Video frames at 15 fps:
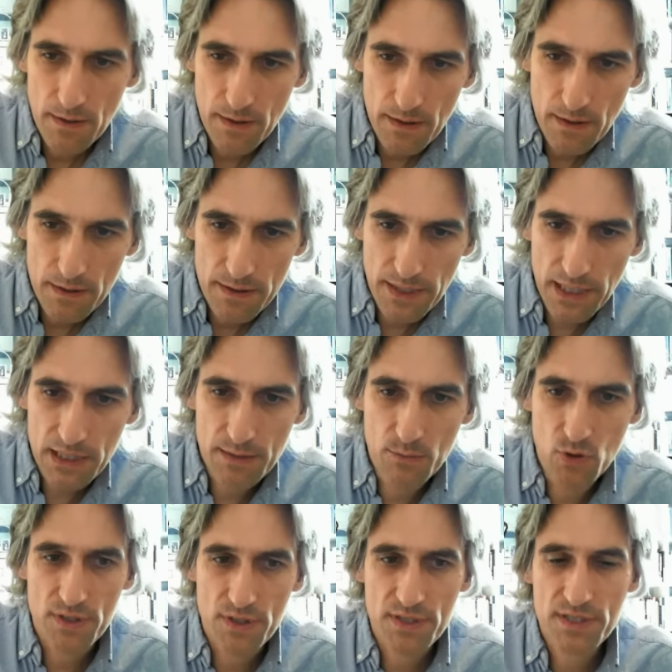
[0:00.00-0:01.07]

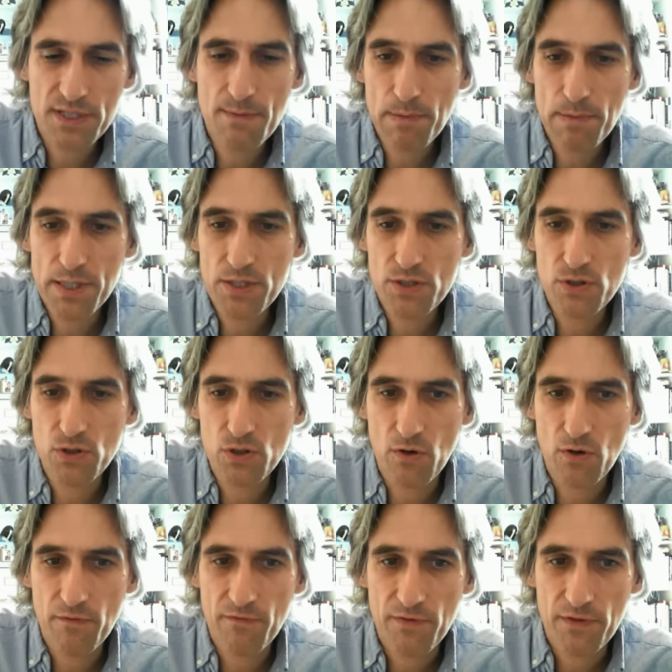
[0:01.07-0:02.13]
Nakamura simply took
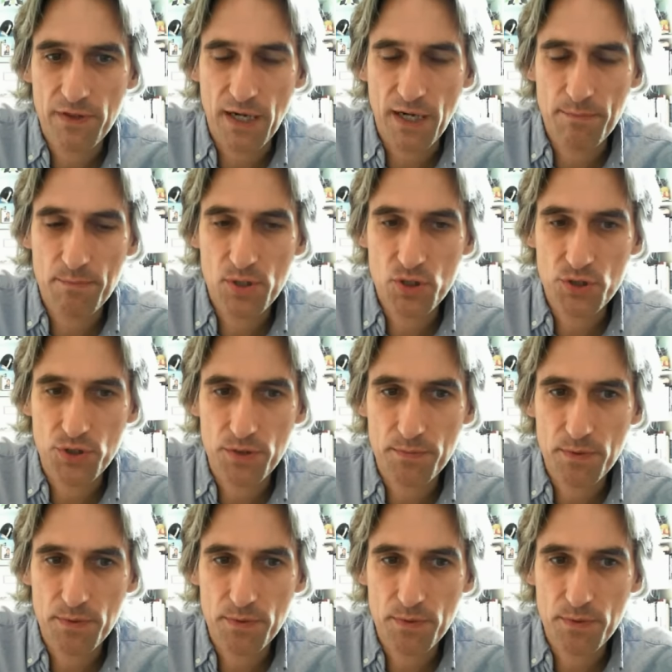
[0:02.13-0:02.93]
off that bishop,